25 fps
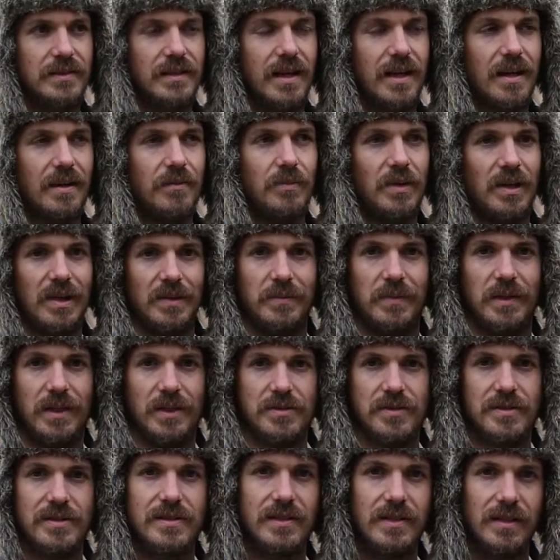that made me
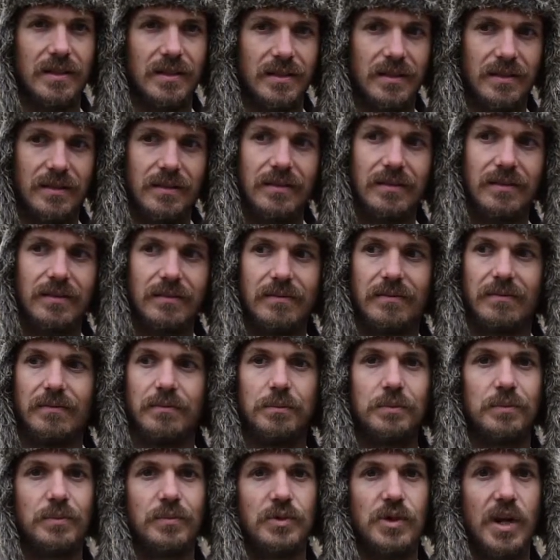interested
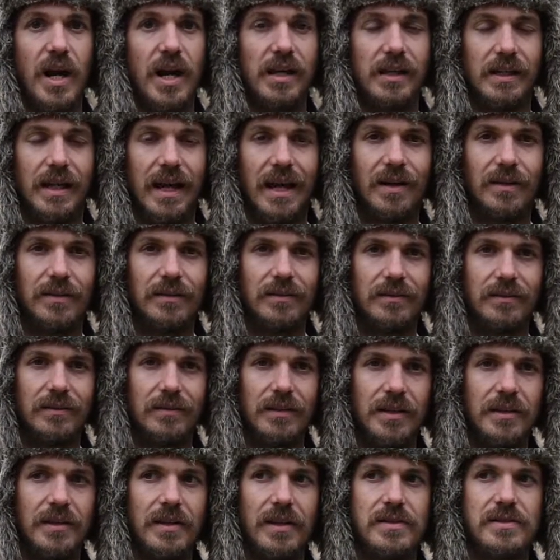in trying out
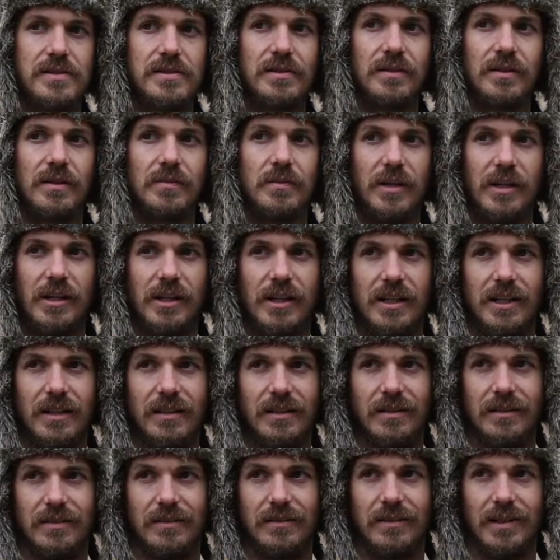intentional community,
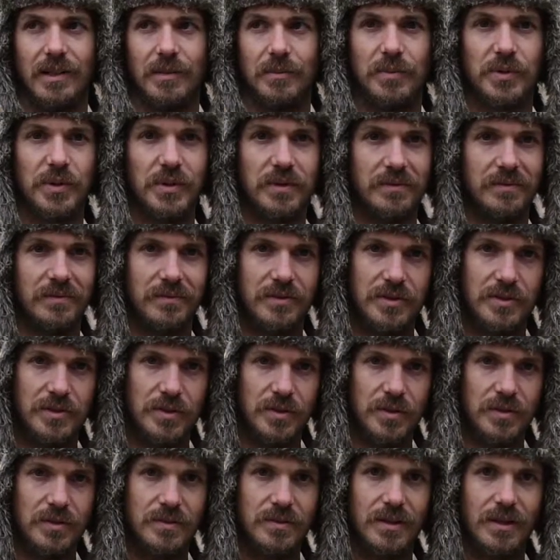and it proved
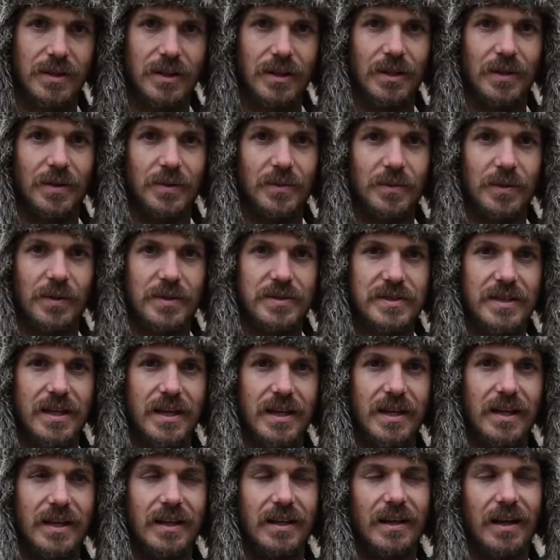true, was
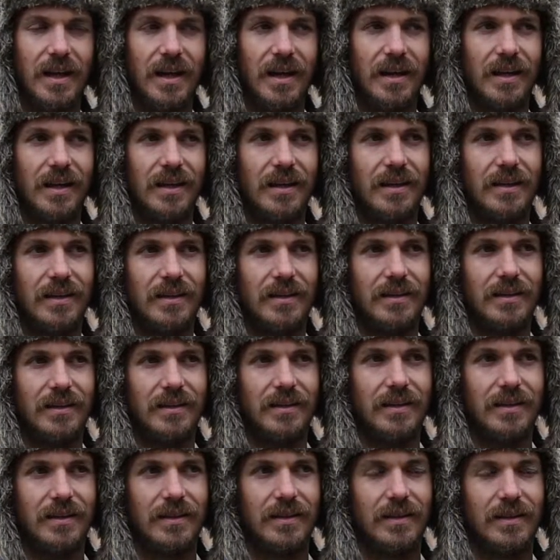that I
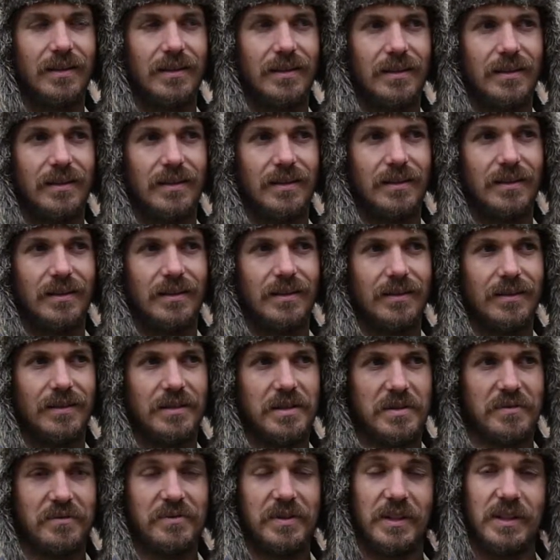
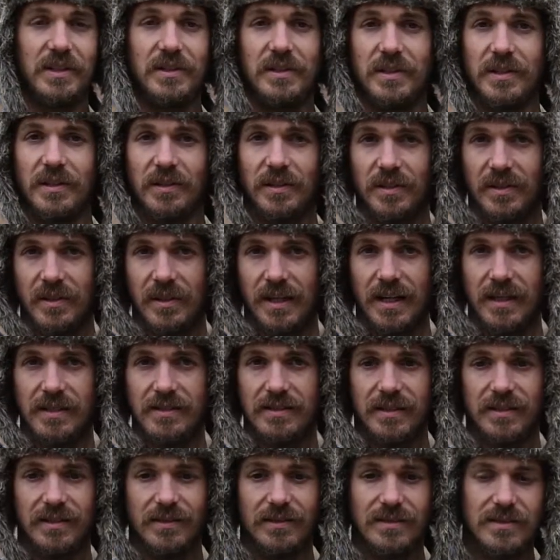figure you can learn a lot of
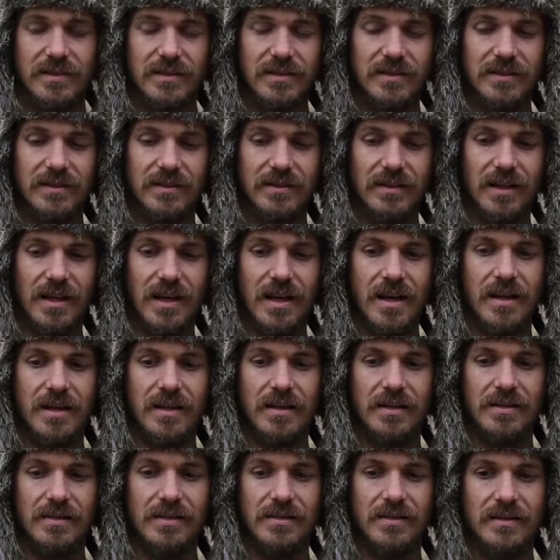skills,
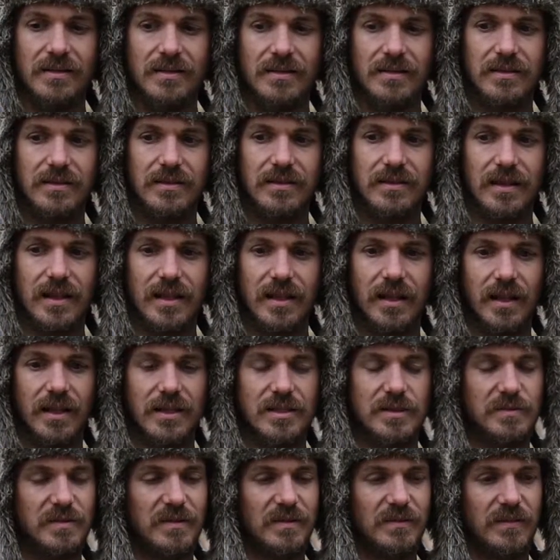and that
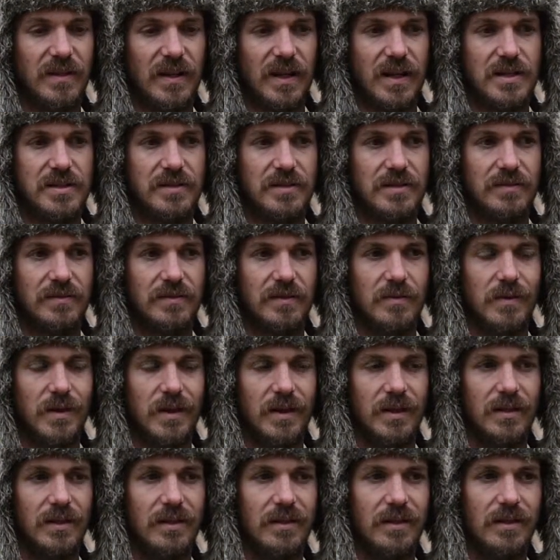has been very true for
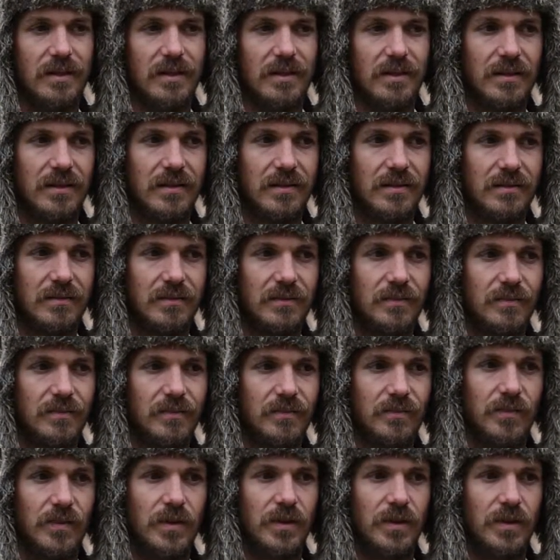me. One